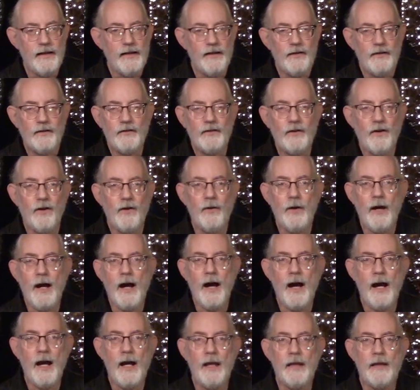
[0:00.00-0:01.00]
so
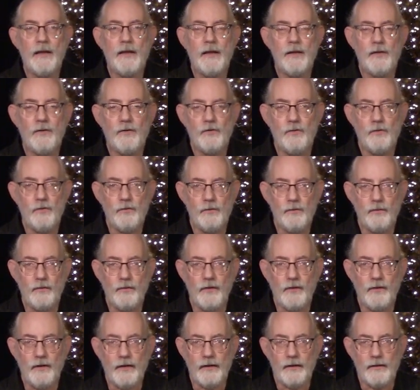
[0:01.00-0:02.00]
I
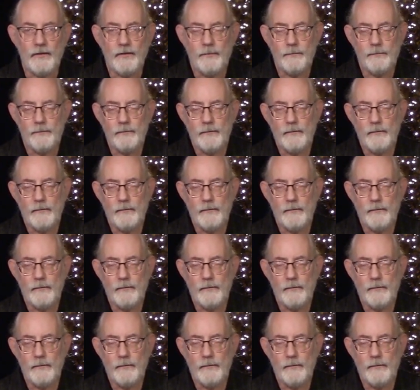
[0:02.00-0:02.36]
used it.